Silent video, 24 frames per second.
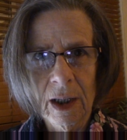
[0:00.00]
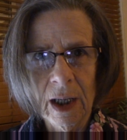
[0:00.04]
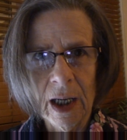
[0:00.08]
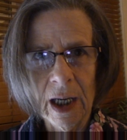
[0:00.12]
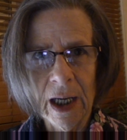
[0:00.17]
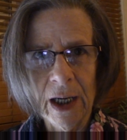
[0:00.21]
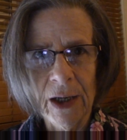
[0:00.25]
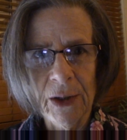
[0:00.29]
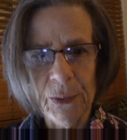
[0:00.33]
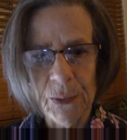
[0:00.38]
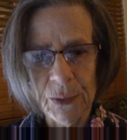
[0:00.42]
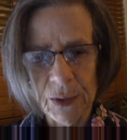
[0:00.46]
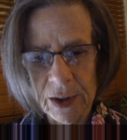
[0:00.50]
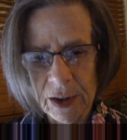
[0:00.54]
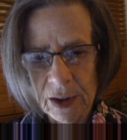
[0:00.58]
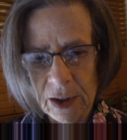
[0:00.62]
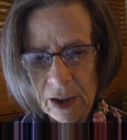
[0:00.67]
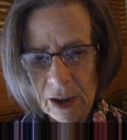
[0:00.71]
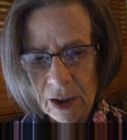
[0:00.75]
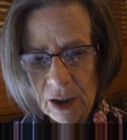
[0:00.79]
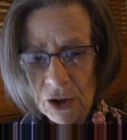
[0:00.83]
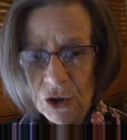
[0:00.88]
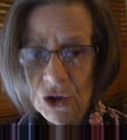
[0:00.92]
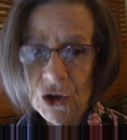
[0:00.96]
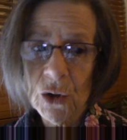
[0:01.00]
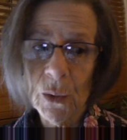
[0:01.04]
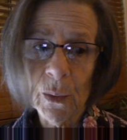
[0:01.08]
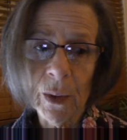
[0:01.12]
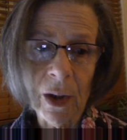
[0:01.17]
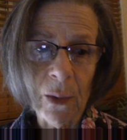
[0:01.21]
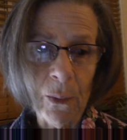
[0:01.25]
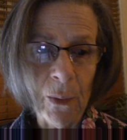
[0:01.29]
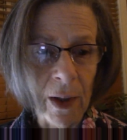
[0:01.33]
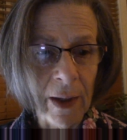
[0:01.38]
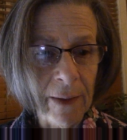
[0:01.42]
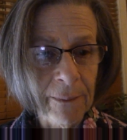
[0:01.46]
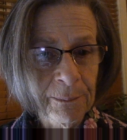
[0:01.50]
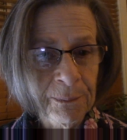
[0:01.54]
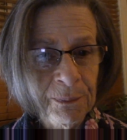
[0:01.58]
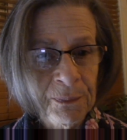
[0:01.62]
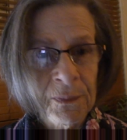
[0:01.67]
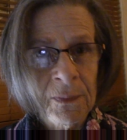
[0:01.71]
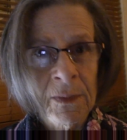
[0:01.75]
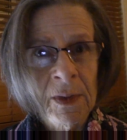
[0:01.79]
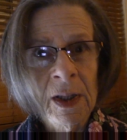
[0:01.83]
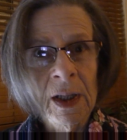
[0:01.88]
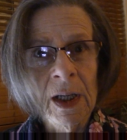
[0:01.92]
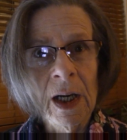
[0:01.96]
out. So anyway,
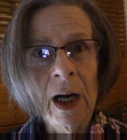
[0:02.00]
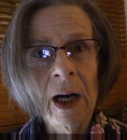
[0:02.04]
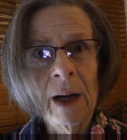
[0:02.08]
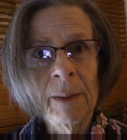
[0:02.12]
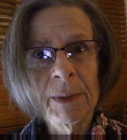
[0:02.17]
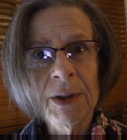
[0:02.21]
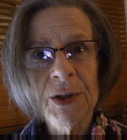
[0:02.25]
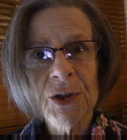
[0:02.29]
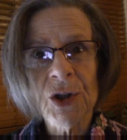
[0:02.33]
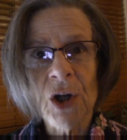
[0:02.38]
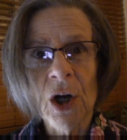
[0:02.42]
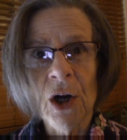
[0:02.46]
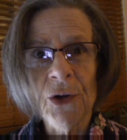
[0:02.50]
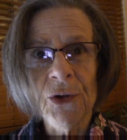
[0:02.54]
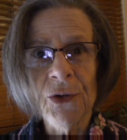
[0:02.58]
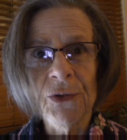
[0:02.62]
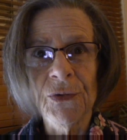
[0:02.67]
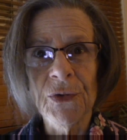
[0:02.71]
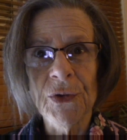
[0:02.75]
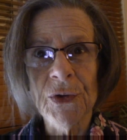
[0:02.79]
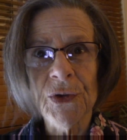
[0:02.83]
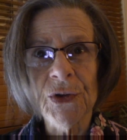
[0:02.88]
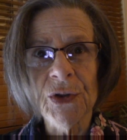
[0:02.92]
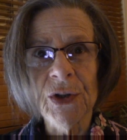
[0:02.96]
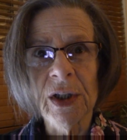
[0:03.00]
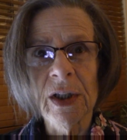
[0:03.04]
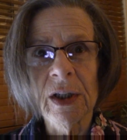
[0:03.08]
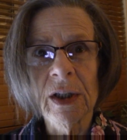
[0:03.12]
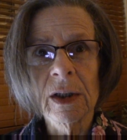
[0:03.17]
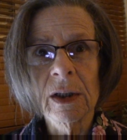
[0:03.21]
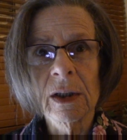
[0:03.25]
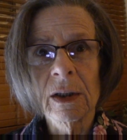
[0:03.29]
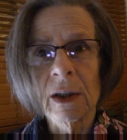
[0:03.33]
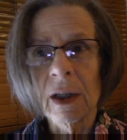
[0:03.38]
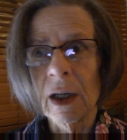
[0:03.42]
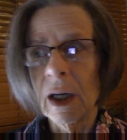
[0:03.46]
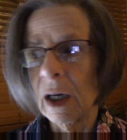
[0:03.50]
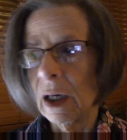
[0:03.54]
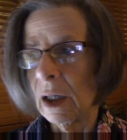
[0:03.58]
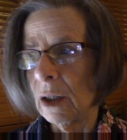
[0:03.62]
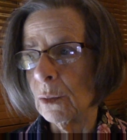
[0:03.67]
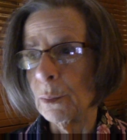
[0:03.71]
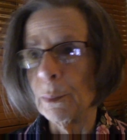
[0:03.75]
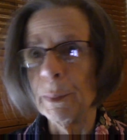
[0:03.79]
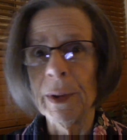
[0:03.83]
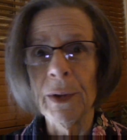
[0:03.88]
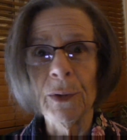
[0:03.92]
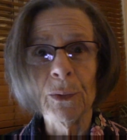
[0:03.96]
it's controversy. I'll
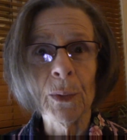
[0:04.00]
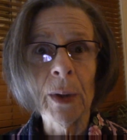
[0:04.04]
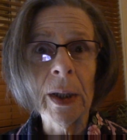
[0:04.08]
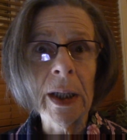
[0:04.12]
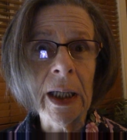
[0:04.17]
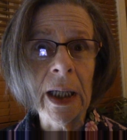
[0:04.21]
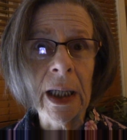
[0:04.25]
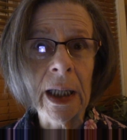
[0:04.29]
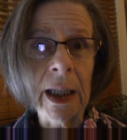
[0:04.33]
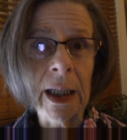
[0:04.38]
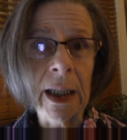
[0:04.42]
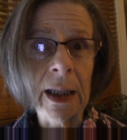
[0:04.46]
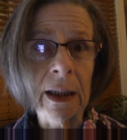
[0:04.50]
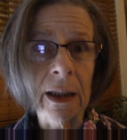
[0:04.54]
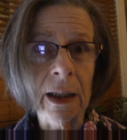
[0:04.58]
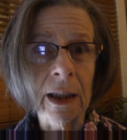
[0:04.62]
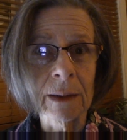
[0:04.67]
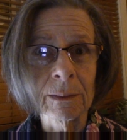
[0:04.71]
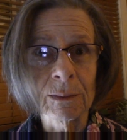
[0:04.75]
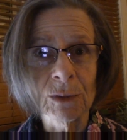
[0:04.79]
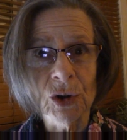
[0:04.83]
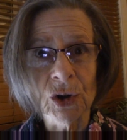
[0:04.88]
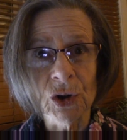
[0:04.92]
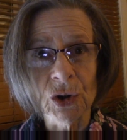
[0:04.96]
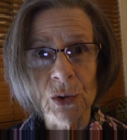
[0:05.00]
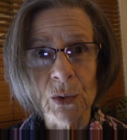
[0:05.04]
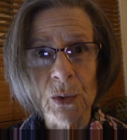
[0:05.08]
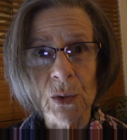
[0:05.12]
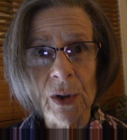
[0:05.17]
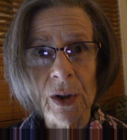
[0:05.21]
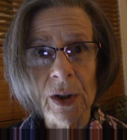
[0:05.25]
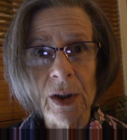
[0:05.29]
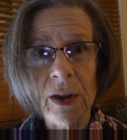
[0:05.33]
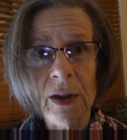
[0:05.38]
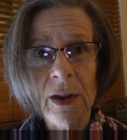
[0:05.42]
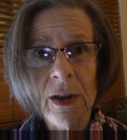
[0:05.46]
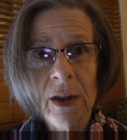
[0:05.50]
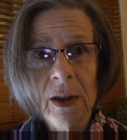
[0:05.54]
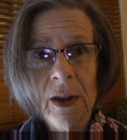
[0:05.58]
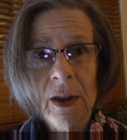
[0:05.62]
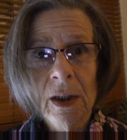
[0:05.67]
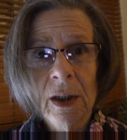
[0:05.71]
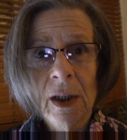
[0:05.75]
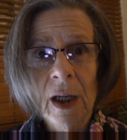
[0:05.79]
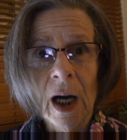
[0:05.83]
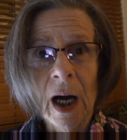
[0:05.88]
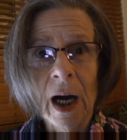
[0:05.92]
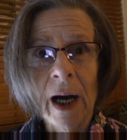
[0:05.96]
be reading it, I'm sure.
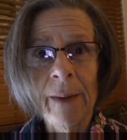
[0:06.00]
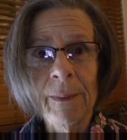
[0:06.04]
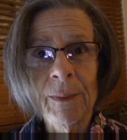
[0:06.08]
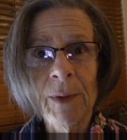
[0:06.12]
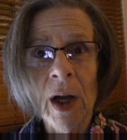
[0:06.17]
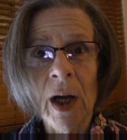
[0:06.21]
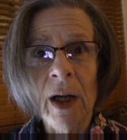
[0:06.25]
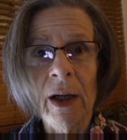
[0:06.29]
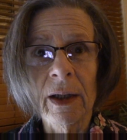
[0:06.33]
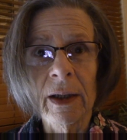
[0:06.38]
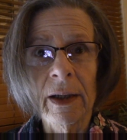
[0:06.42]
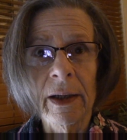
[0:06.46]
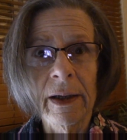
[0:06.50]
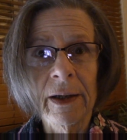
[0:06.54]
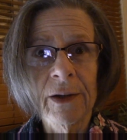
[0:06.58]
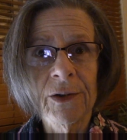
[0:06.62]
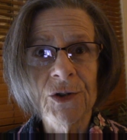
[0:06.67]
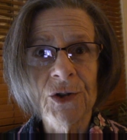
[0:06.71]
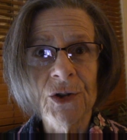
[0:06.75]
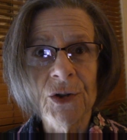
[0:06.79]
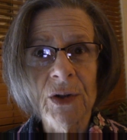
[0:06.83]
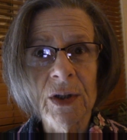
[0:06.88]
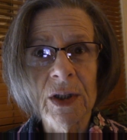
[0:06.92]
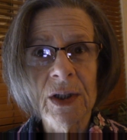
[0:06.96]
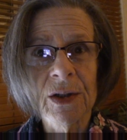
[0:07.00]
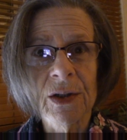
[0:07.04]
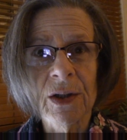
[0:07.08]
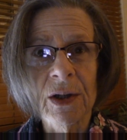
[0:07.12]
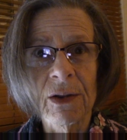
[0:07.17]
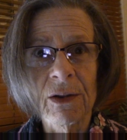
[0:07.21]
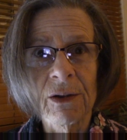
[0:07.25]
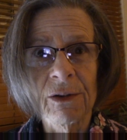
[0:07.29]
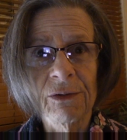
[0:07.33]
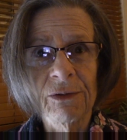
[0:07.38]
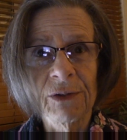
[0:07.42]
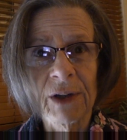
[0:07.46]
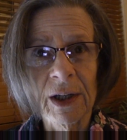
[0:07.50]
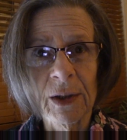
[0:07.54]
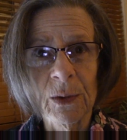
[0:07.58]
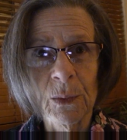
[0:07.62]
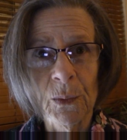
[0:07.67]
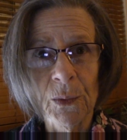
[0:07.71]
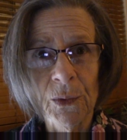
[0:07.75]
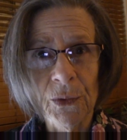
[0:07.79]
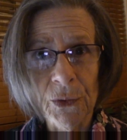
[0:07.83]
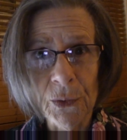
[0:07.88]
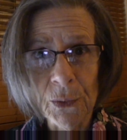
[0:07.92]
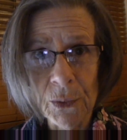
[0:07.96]
I'm not going to enter into the fight
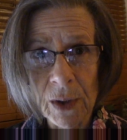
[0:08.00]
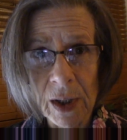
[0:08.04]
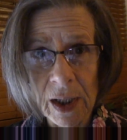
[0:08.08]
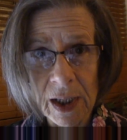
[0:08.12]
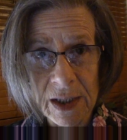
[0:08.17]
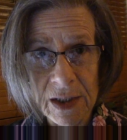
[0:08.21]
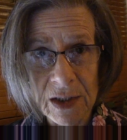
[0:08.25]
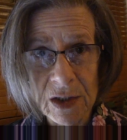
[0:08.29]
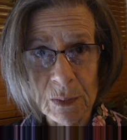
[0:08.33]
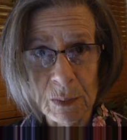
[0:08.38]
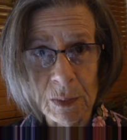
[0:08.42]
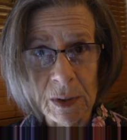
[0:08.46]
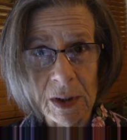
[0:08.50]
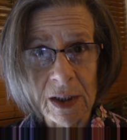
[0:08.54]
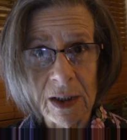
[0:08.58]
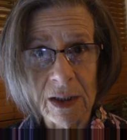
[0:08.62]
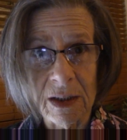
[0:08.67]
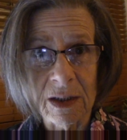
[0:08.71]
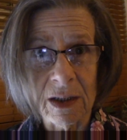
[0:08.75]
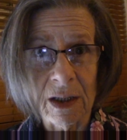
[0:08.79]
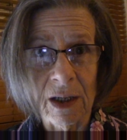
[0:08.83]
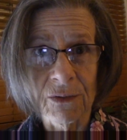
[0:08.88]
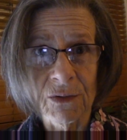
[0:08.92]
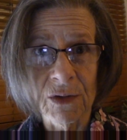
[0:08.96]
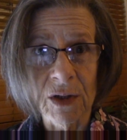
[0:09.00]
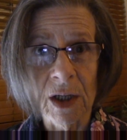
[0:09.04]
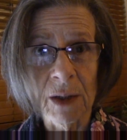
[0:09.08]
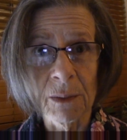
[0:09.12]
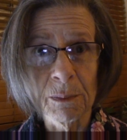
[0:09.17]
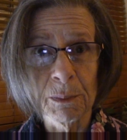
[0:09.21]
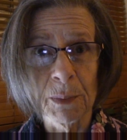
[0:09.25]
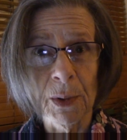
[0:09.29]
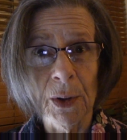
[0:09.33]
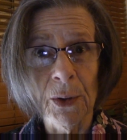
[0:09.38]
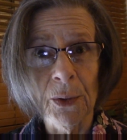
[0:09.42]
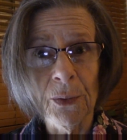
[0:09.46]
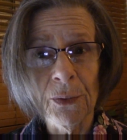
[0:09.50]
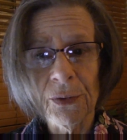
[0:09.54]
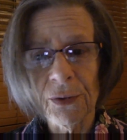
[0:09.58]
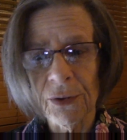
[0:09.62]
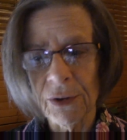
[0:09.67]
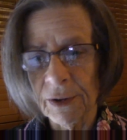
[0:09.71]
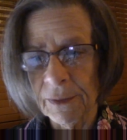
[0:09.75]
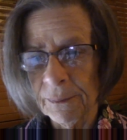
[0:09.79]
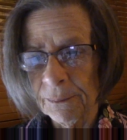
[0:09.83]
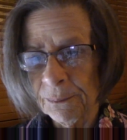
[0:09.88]
with you guys because I've done both